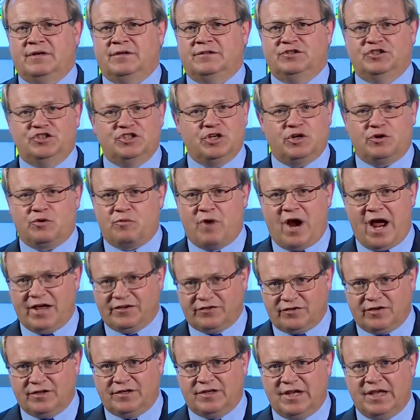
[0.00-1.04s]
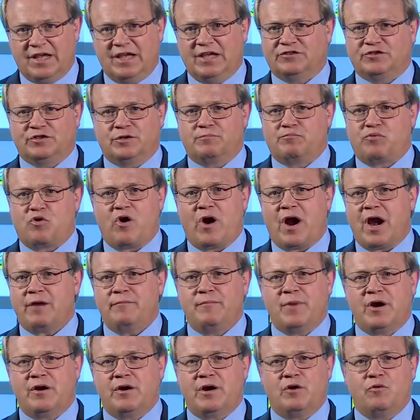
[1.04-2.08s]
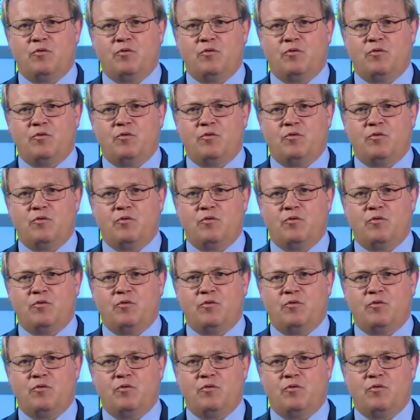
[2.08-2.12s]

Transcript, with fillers: Generosity is a primary